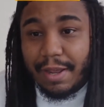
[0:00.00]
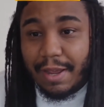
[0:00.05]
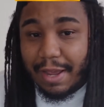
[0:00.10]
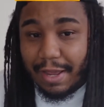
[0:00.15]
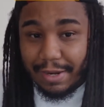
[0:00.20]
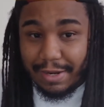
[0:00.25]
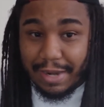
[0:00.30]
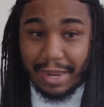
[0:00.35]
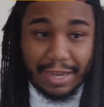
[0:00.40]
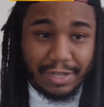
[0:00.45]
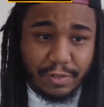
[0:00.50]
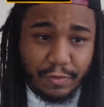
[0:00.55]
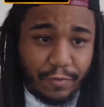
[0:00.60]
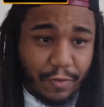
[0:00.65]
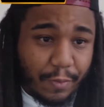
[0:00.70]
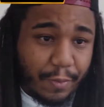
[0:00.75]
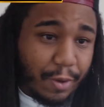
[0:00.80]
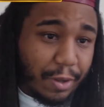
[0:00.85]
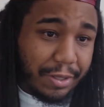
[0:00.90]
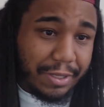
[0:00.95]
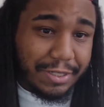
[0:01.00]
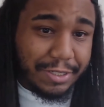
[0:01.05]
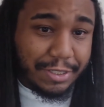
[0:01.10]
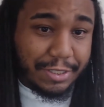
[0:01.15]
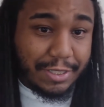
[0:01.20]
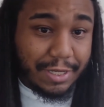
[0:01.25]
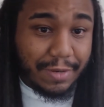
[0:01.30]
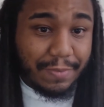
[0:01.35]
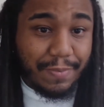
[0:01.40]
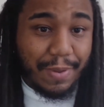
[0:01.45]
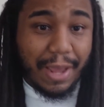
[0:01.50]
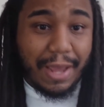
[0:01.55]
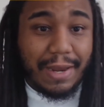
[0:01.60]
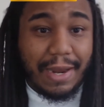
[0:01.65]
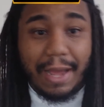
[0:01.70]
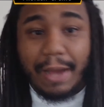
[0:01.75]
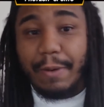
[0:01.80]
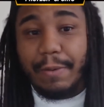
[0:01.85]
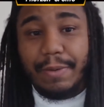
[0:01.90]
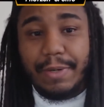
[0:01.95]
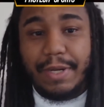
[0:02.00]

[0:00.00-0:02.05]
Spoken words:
And the National Football League just didn't pan out.